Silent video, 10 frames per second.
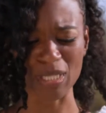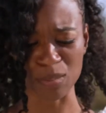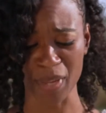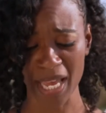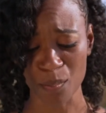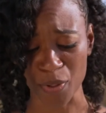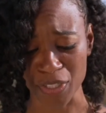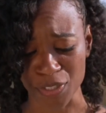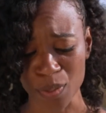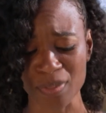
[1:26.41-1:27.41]
what's being
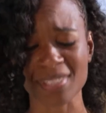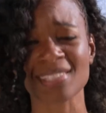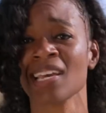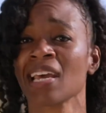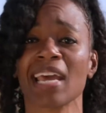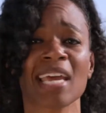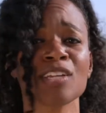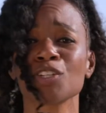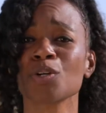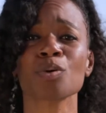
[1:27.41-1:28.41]
produced
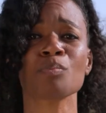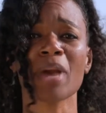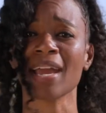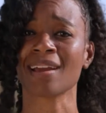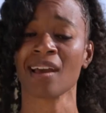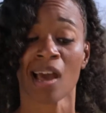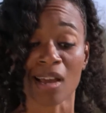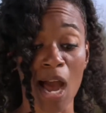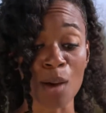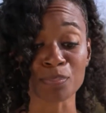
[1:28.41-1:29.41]
in you, make
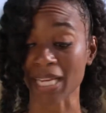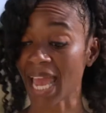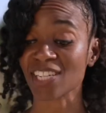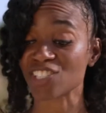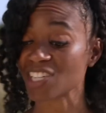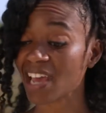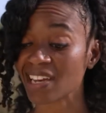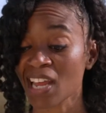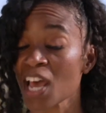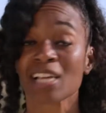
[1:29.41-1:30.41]
complication
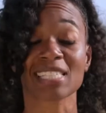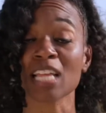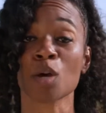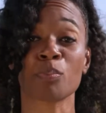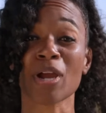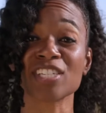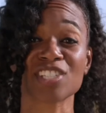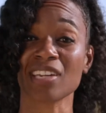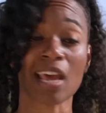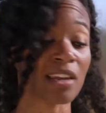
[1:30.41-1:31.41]
and
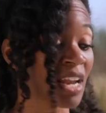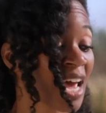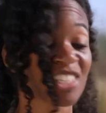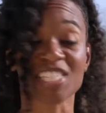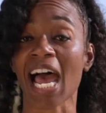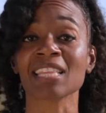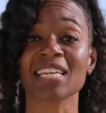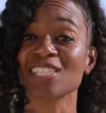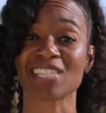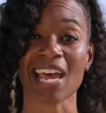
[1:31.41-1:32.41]
celebration and
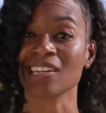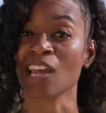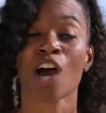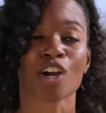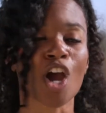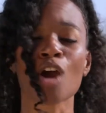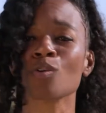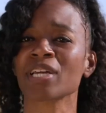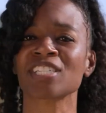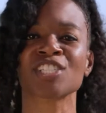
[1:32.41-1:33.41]
challenge and
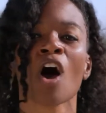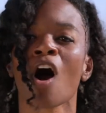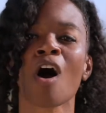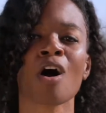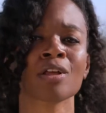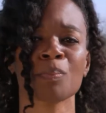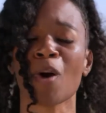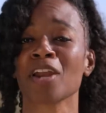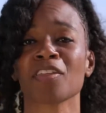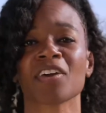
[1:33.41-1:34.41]
courage all a
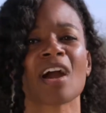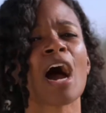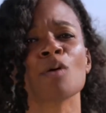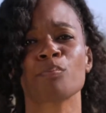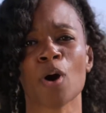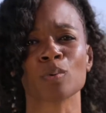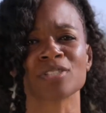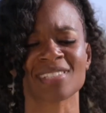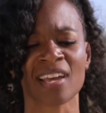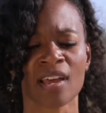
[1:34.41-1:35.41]
part of the
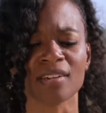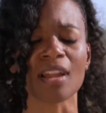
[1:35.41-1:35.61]
compost.